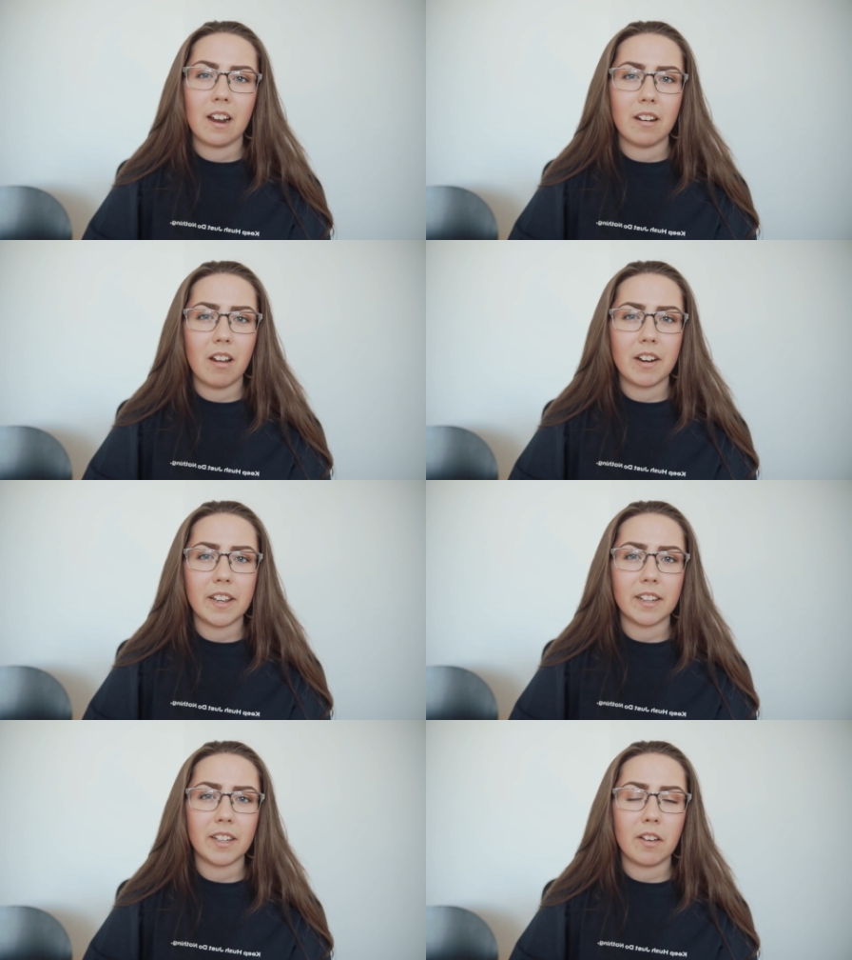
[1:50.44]

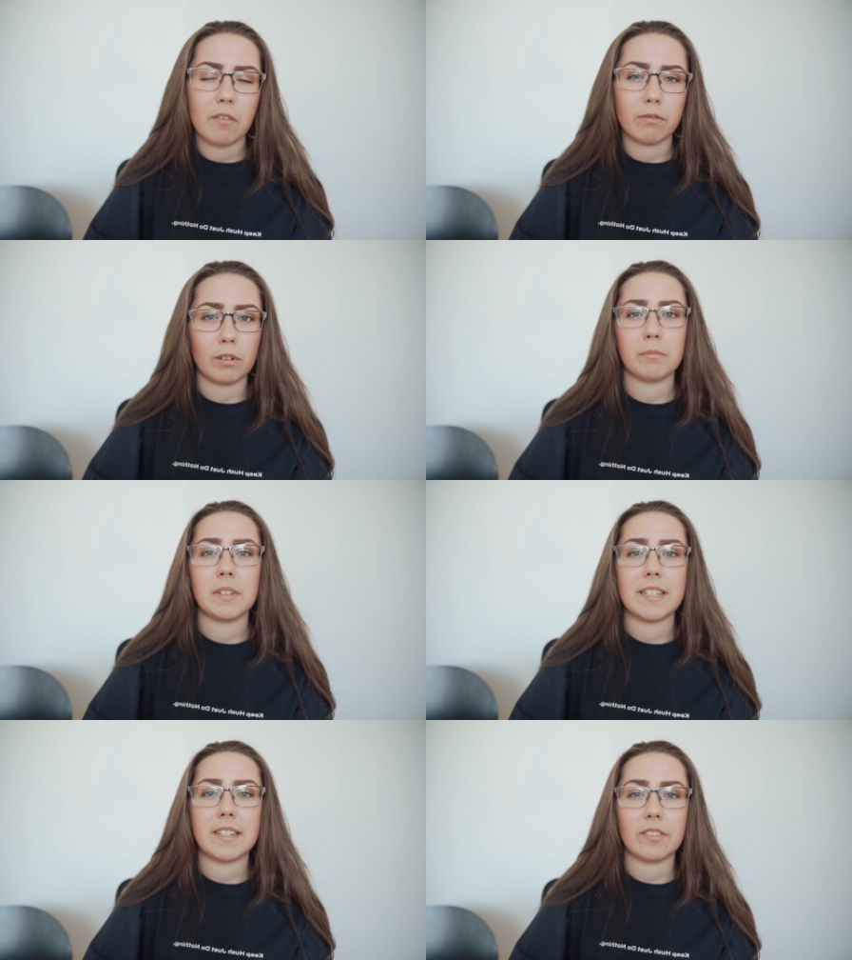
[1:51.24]
learning from
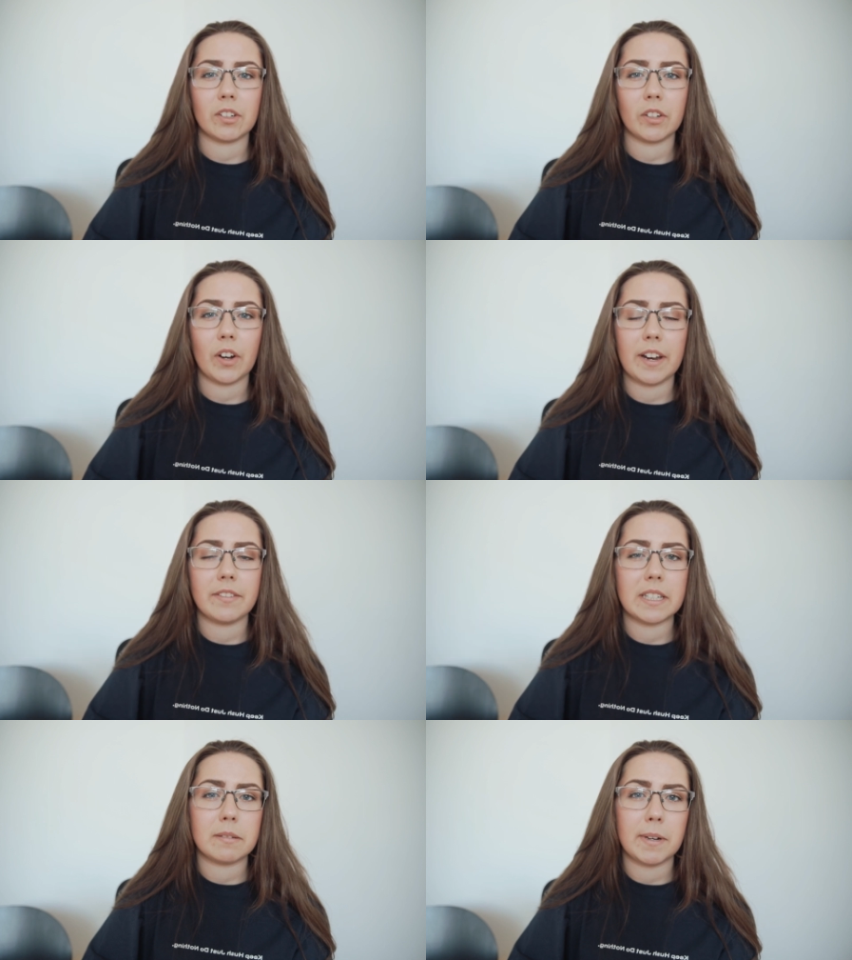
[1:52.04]
these different
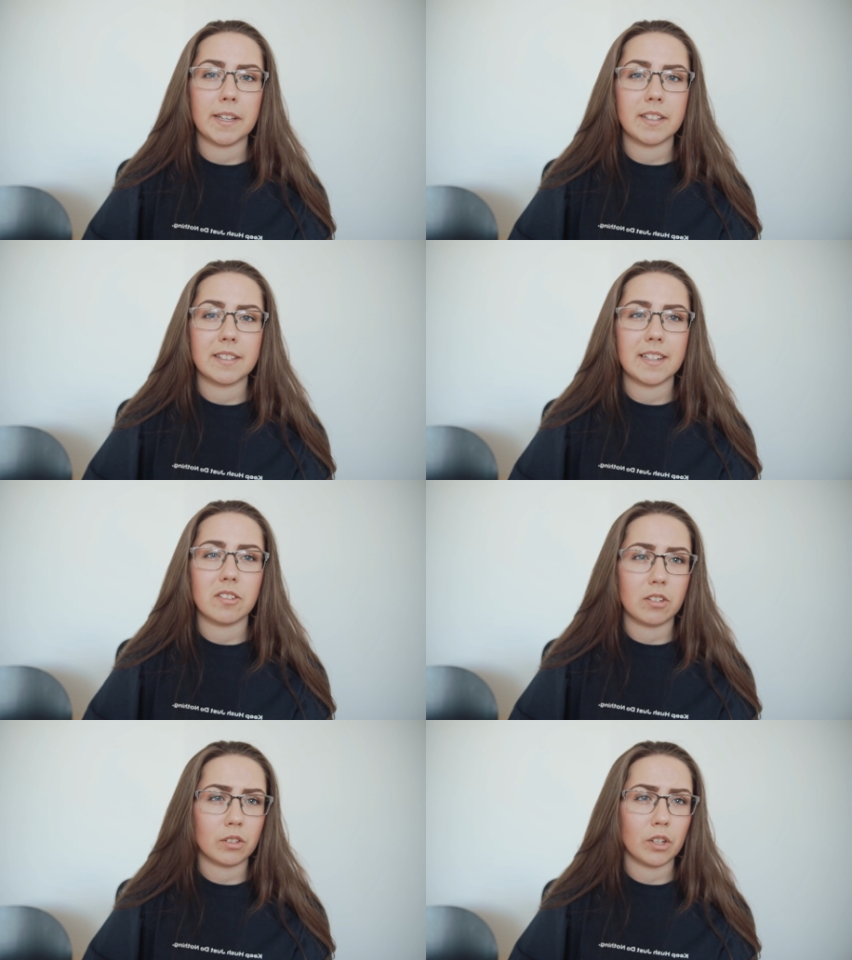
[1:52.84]
creative disciplines is
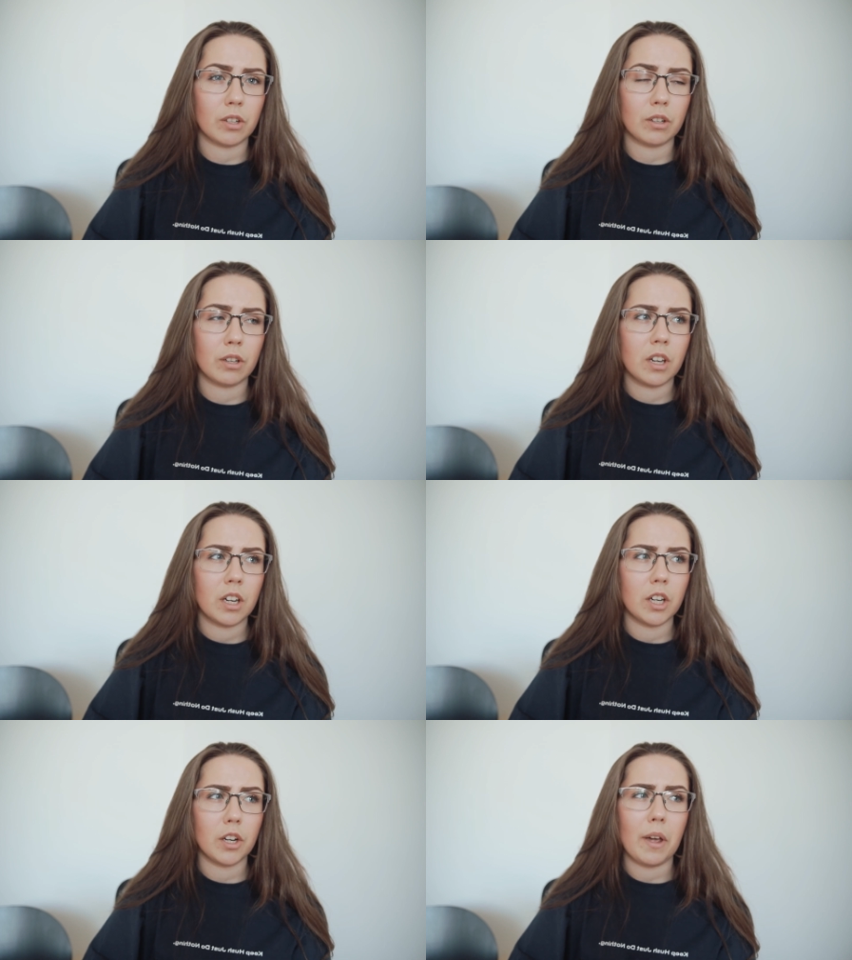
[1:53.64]
just gonna,
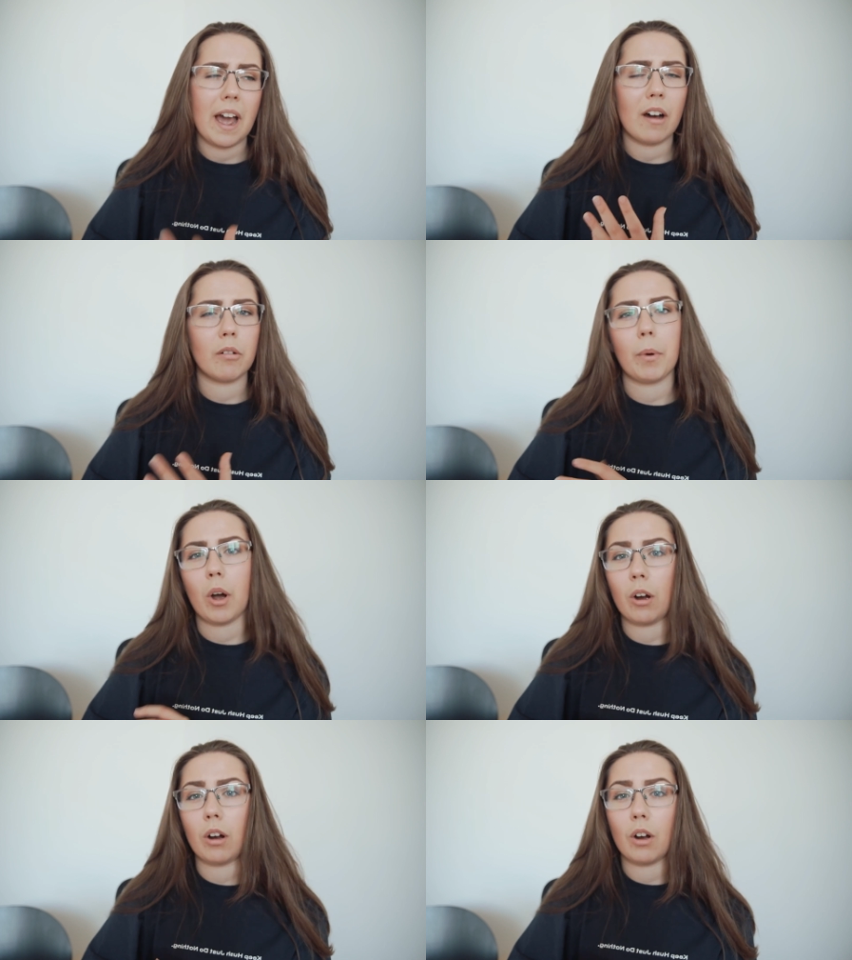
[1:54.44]
you know, help
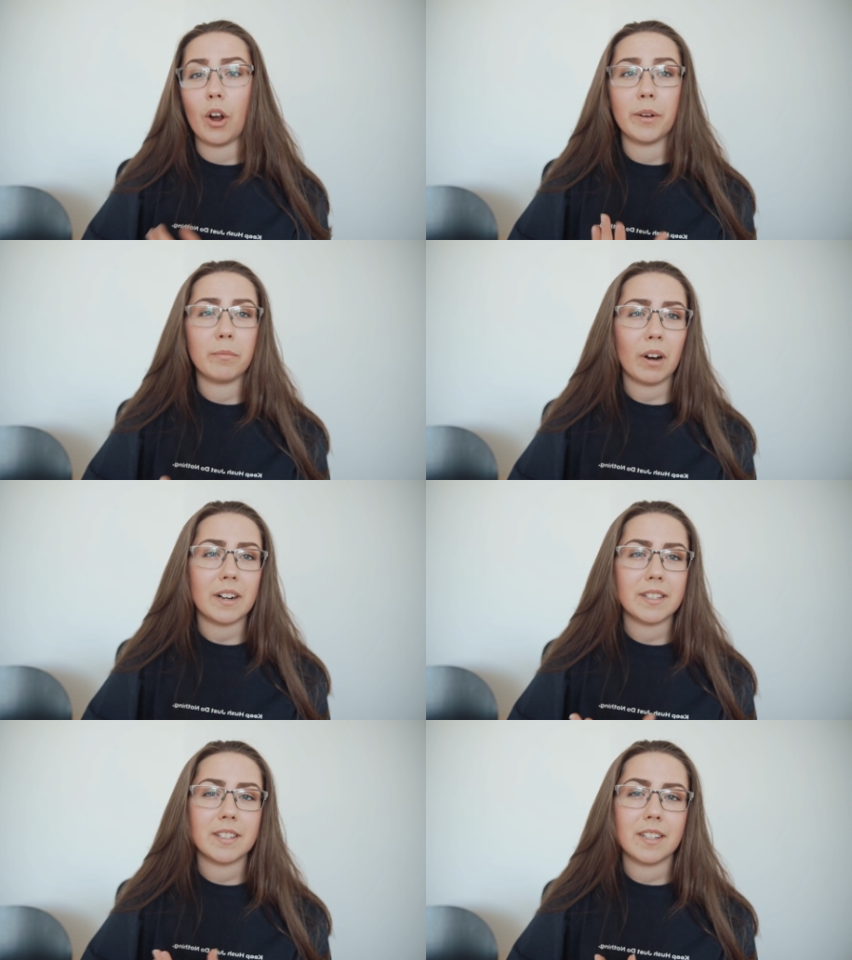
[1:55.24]
our own
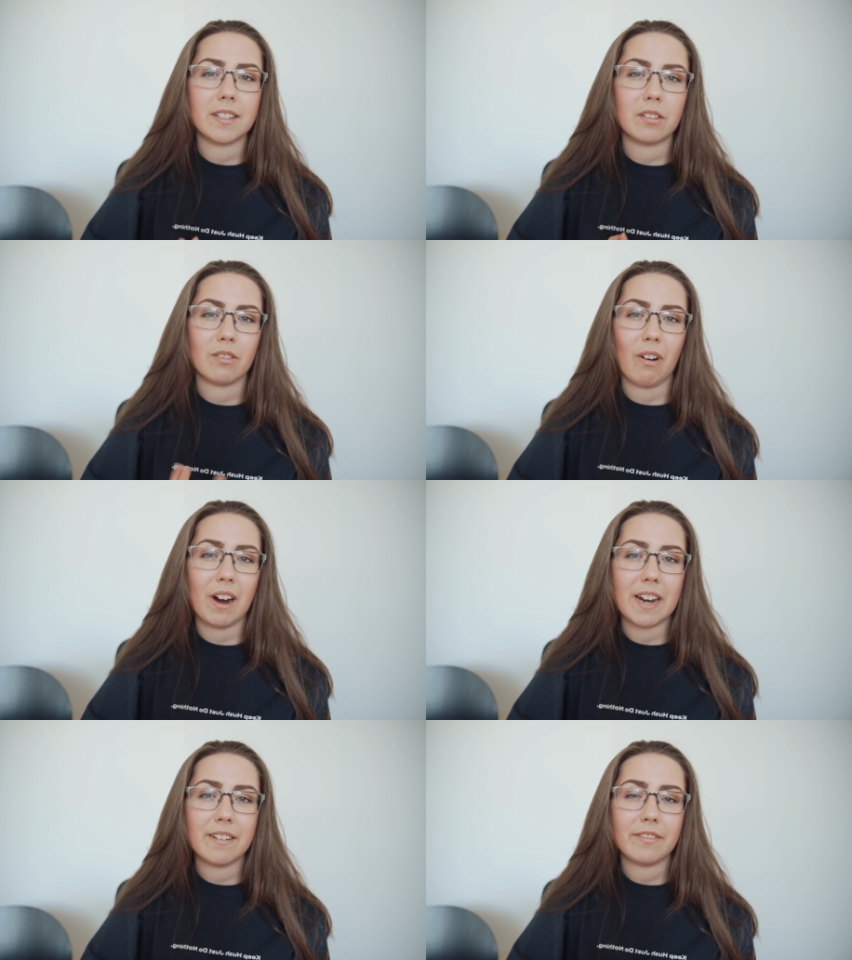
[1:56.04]
practices
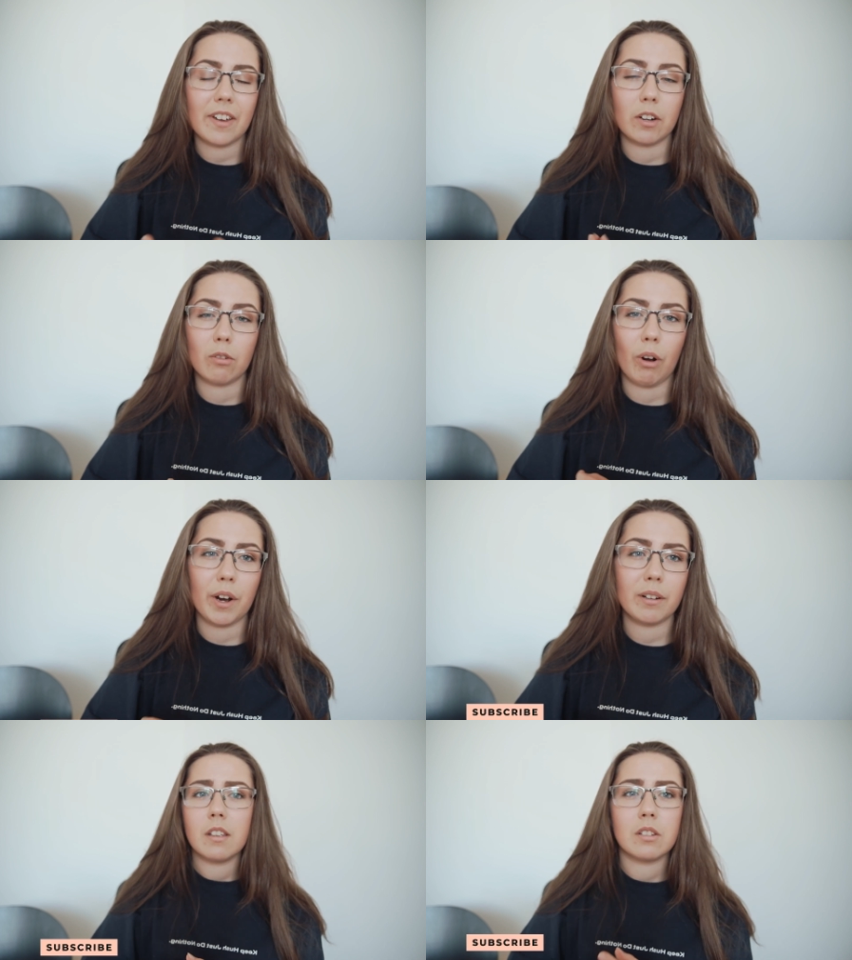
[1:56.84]
thrive and grow.